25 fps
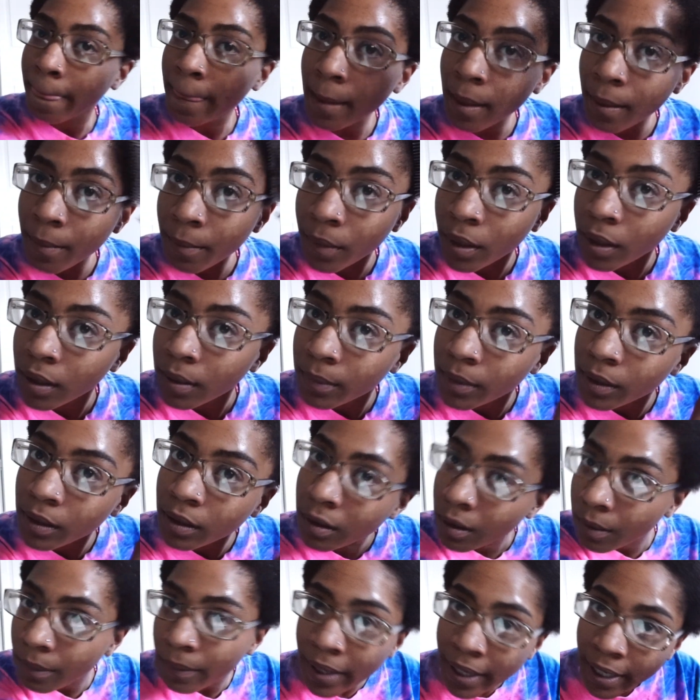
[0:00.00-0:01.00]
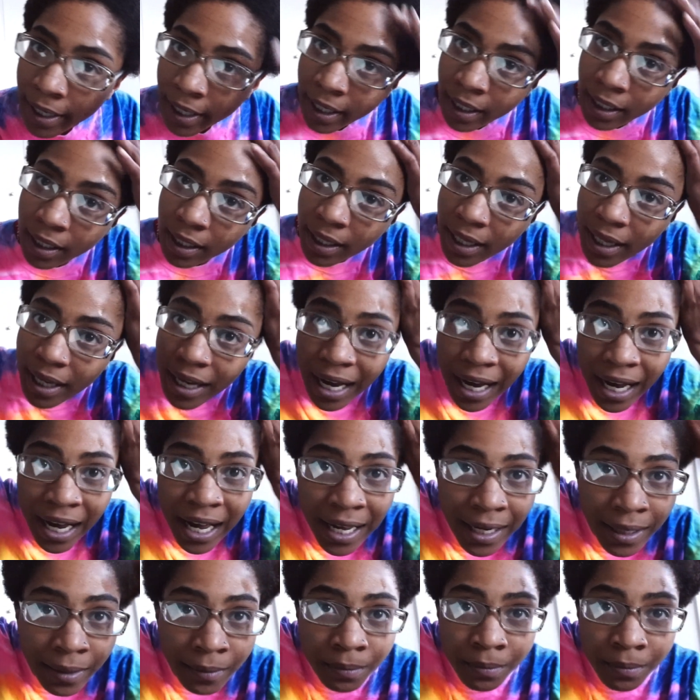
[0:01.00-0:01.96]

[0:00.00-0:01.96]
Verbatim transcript: I'm gonna be doing my hair today. I gotta